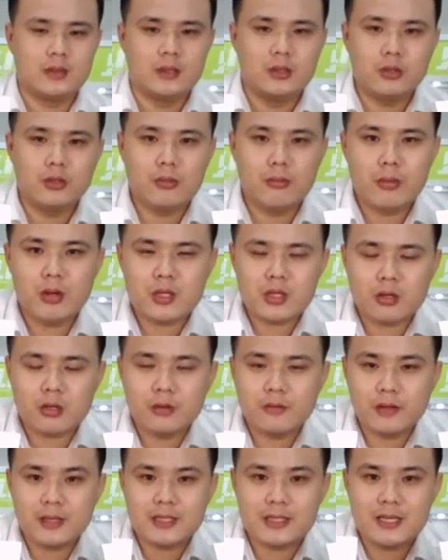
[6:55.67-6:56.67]
You know, most
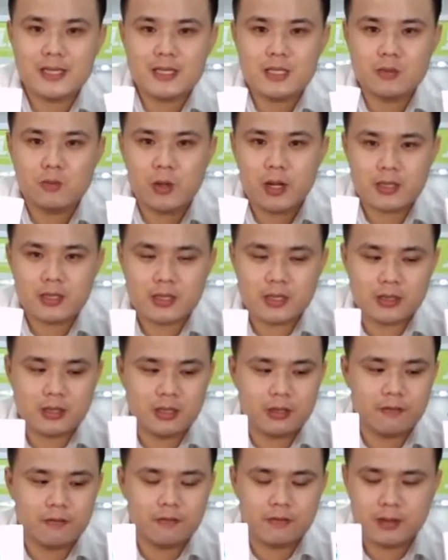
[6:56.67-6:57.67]
of the things was
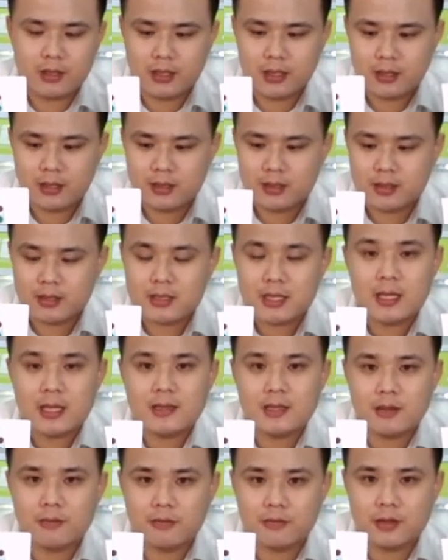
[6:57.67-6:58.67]
design
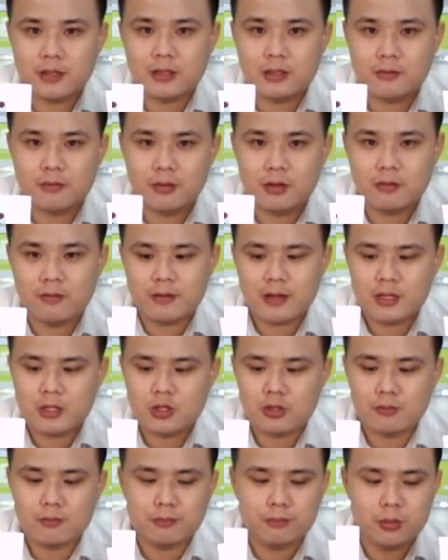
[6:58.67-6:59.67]
different. For the
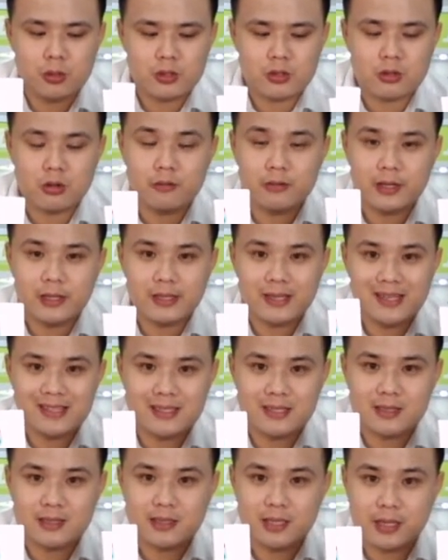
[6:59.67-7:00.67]
function, both of them
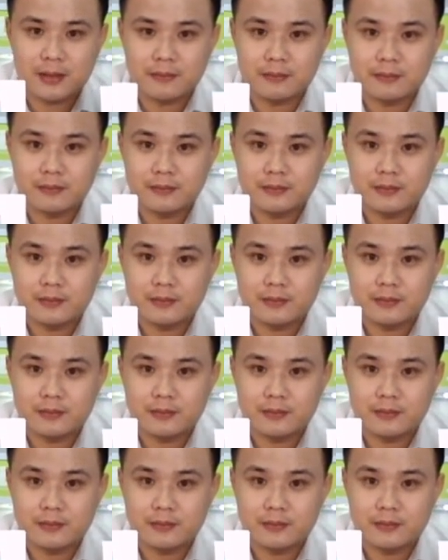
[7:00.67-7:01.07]
is the same.